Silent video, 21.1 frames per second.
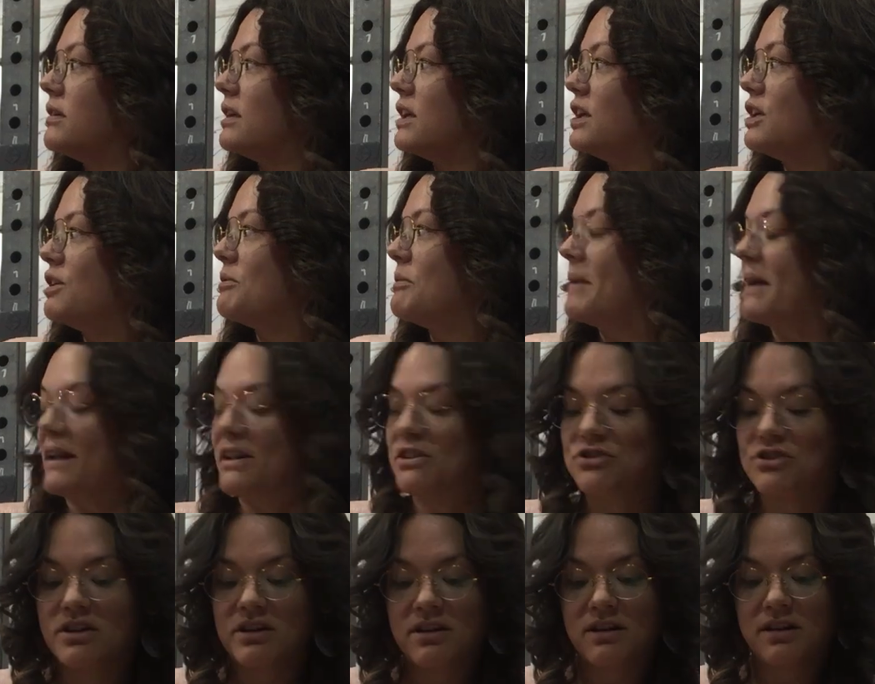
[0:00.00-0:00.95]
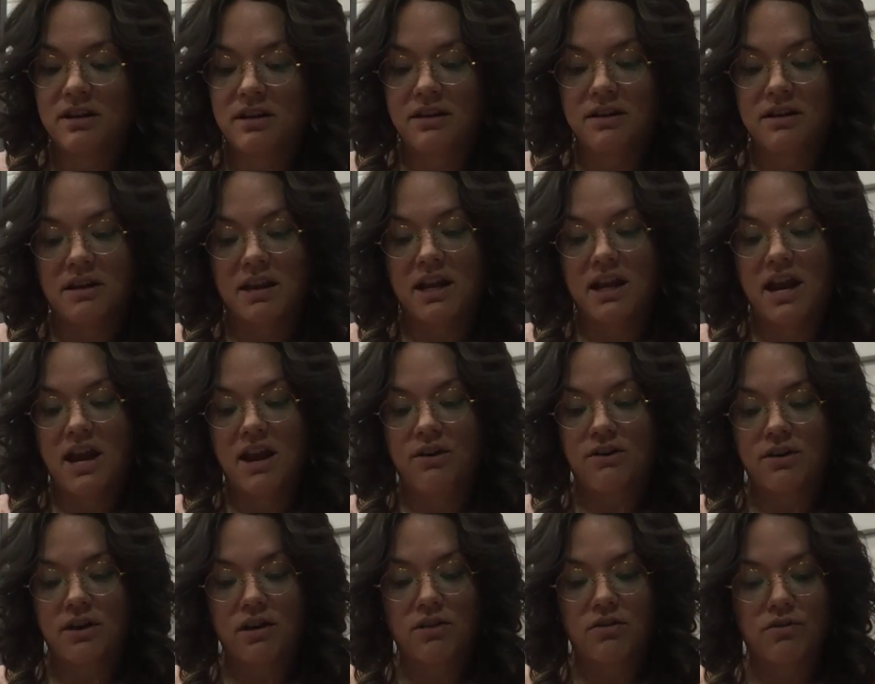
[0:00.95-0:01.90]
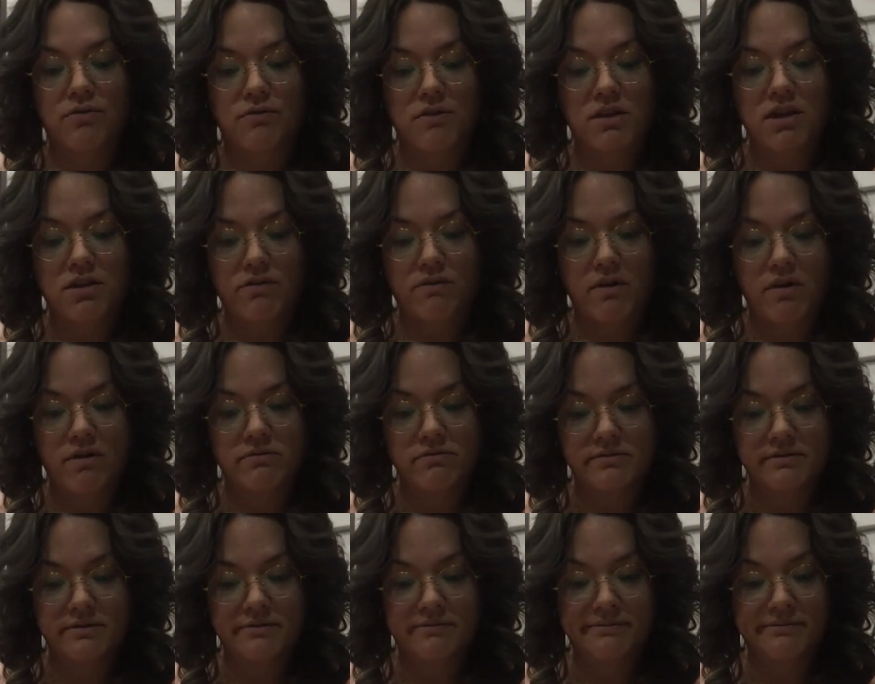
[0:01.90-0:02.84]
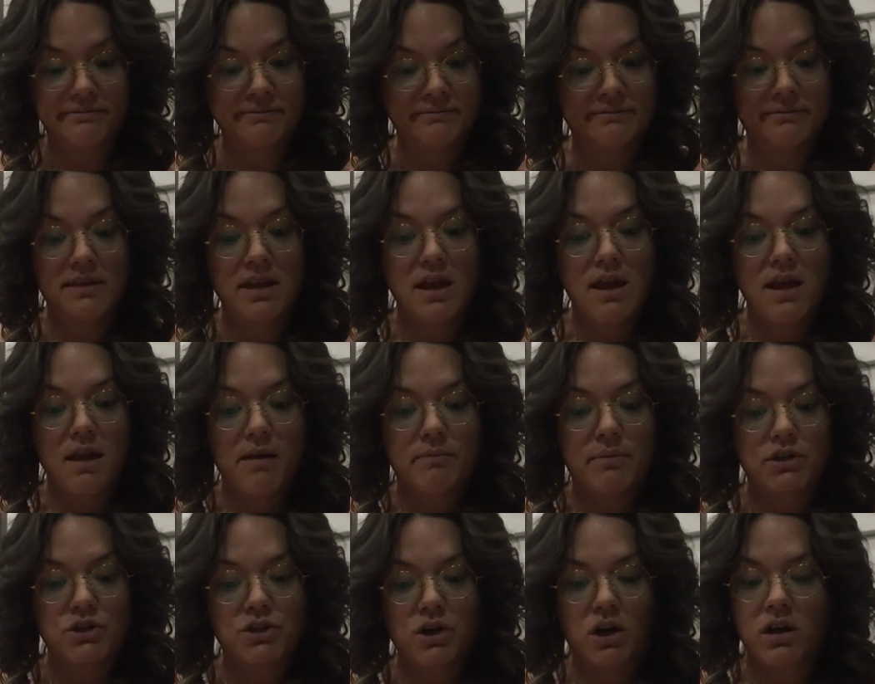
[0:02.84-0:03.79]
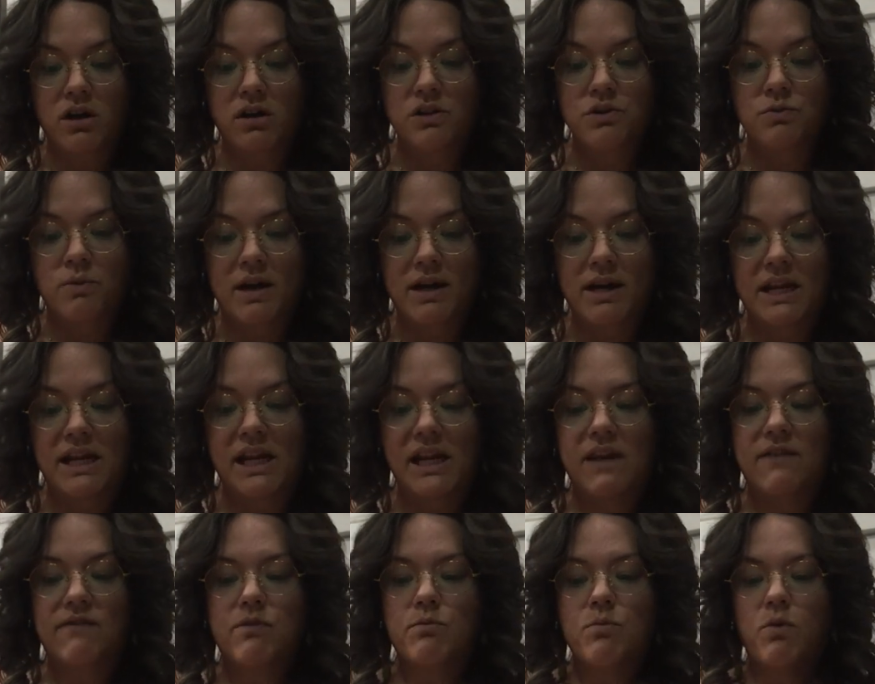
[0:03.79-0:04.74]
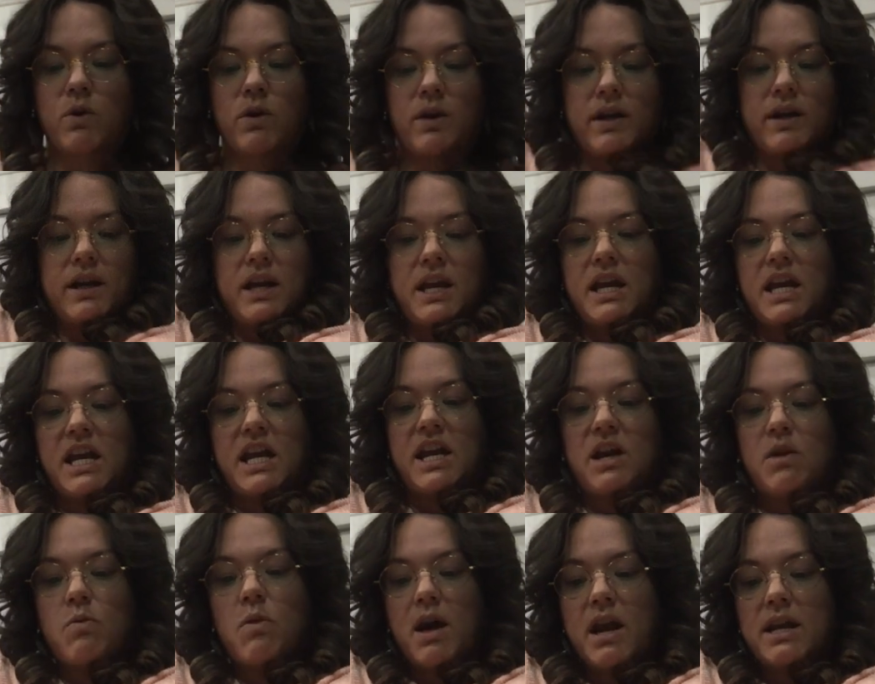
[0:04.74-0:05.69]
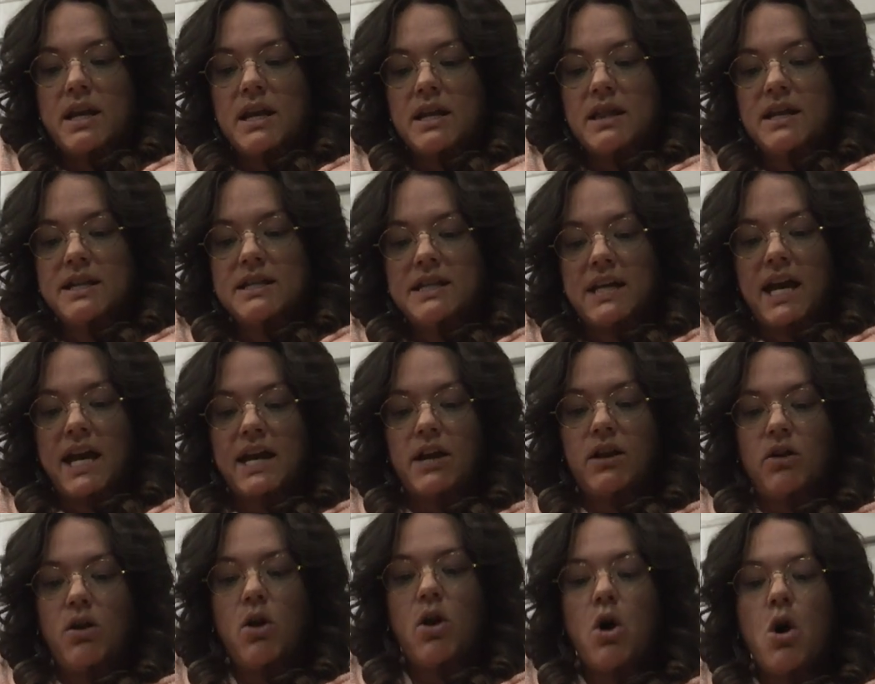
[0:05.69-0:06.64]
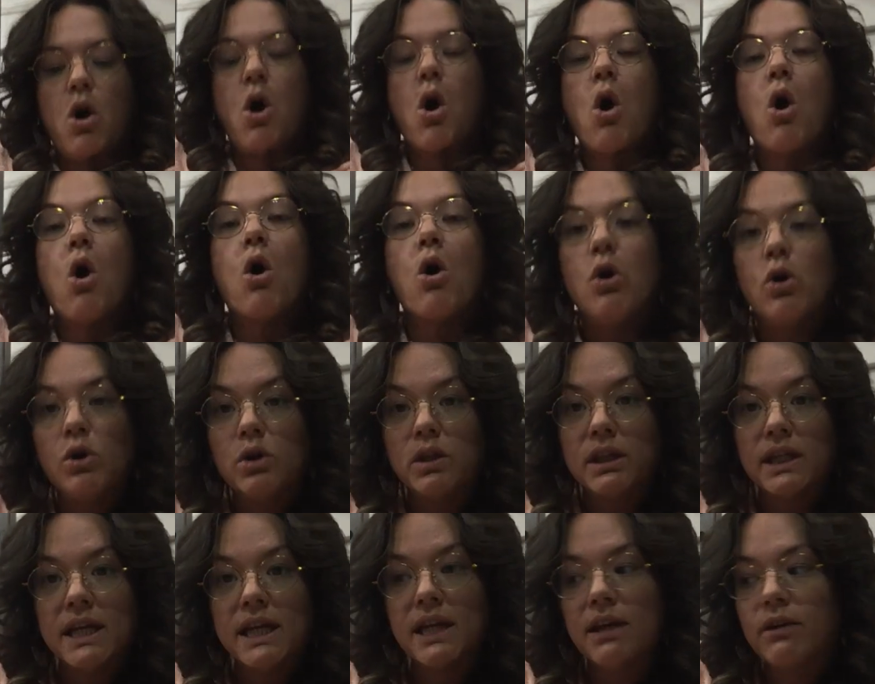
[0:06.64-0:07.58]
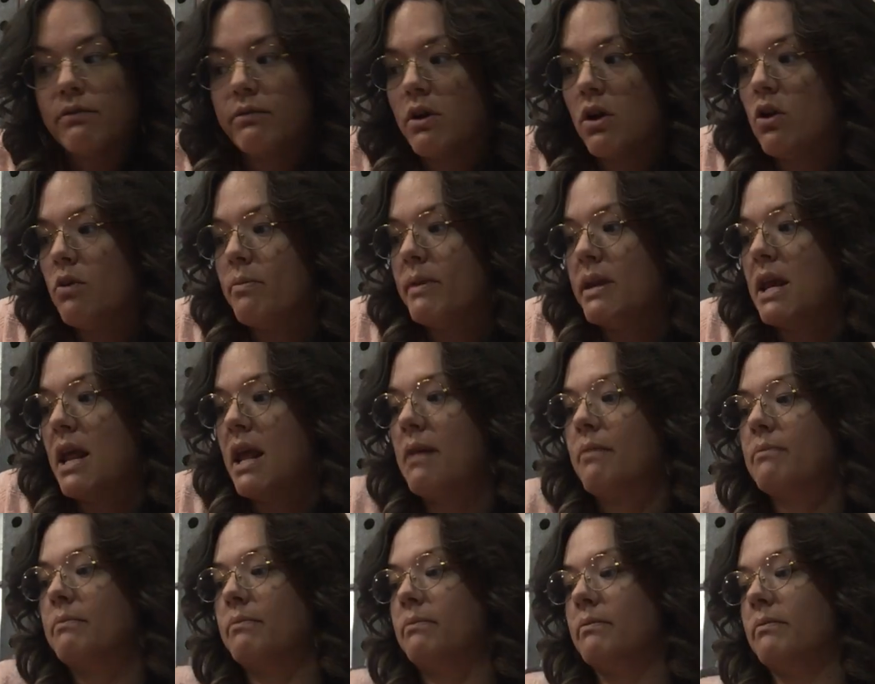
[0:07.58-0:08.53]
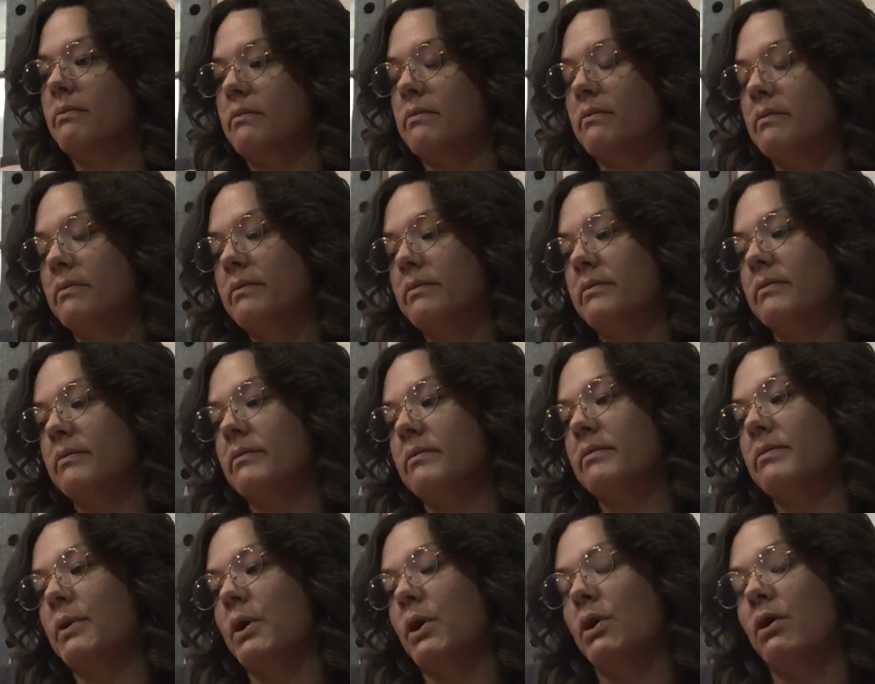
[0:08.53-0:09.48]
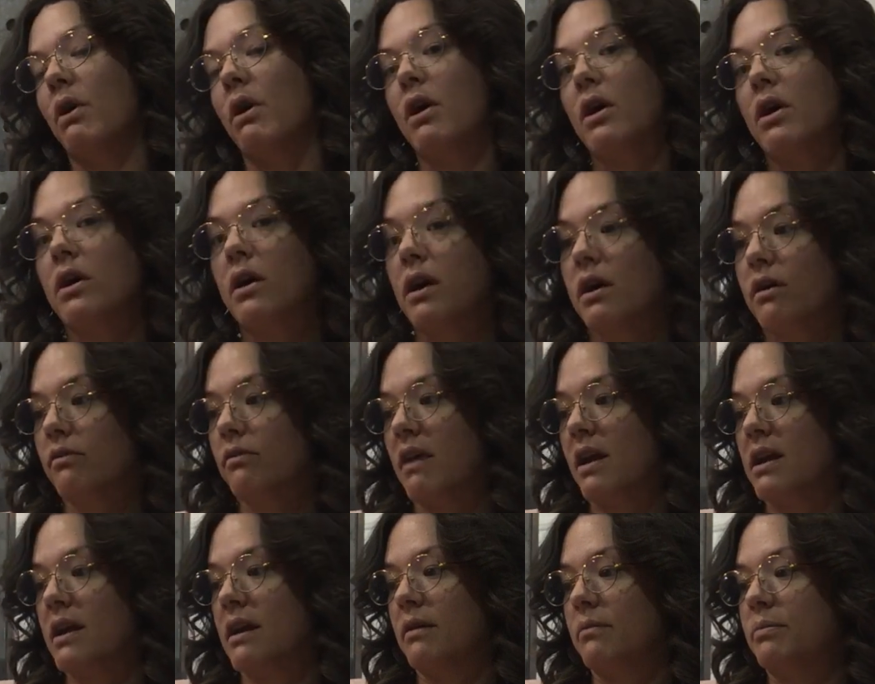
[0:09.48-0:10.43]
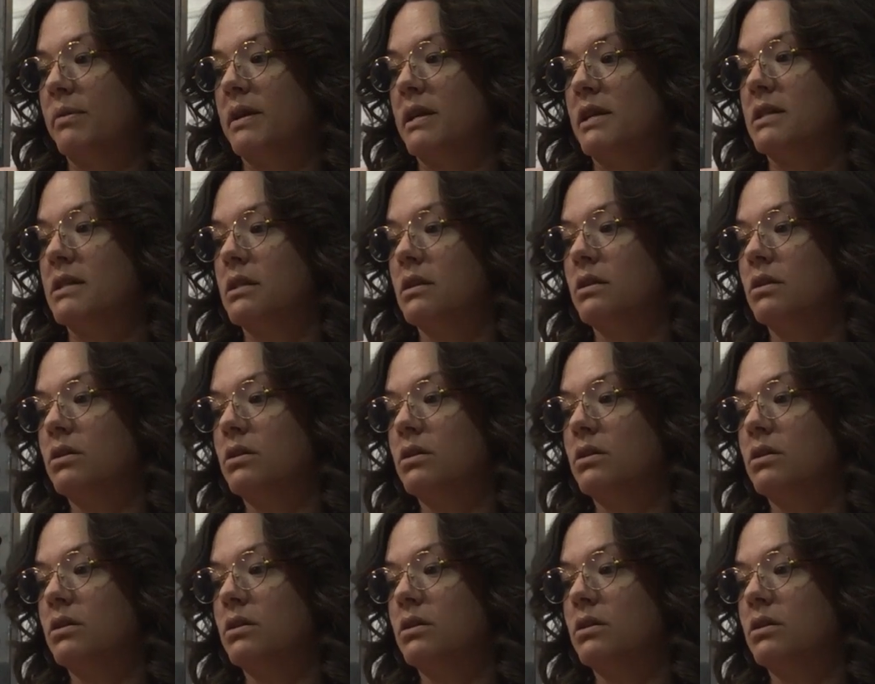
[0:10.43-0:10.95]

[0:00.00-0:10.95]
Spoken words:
Can you imagine inheriting 3 thrones? But Charles wanted even more. He wanted the title Holy Roman Emperor. Rena, please.